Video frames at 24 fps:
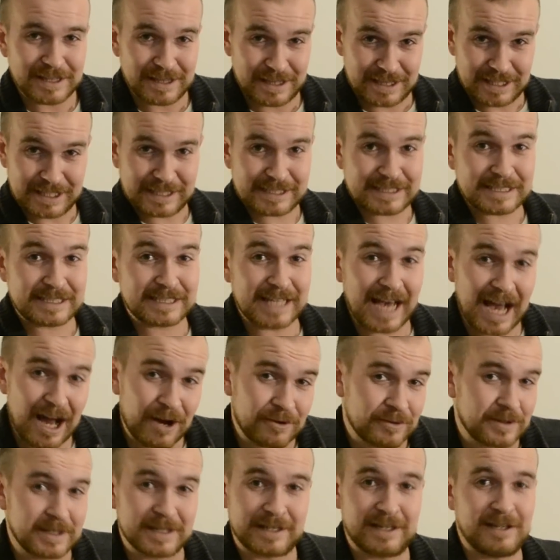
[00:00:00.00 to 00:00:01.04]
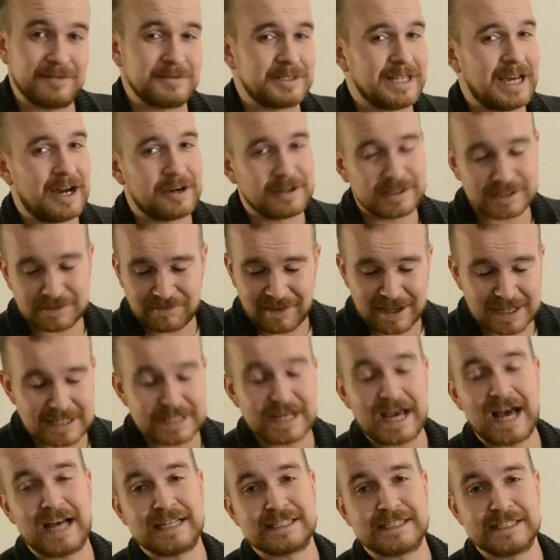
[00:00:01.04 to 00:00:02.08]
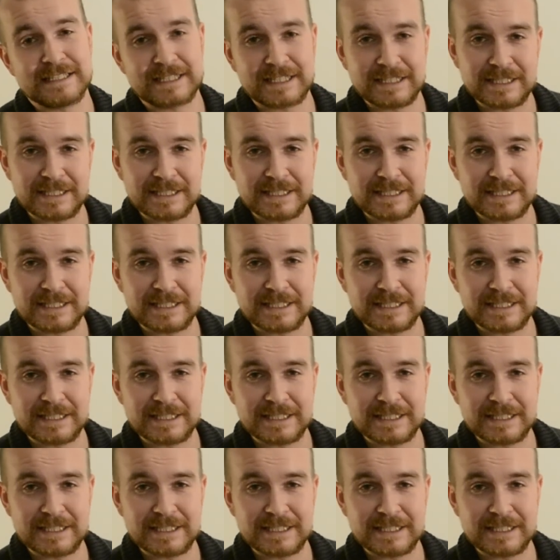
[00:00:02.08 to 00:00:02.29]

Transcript: the sound that comes out is fantastic,